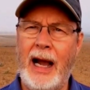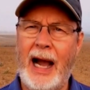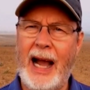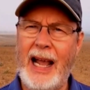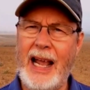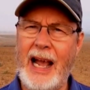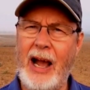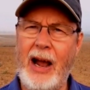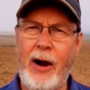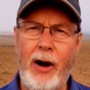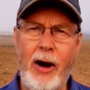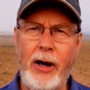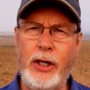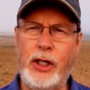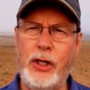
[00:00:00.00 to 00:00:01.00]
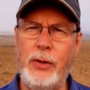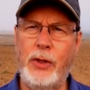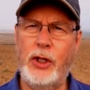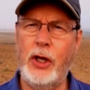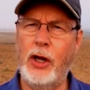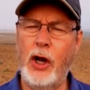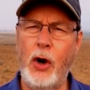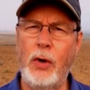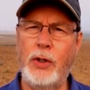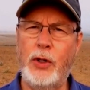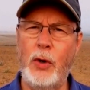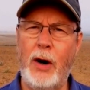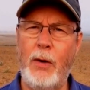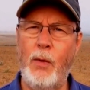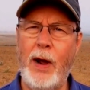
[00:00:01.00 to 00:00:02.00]
I urge you to go
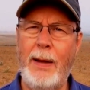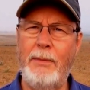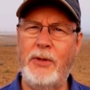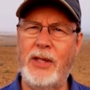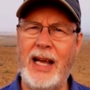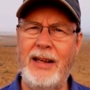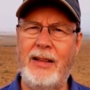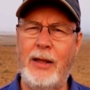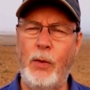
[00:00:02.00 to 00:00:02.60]
to our website,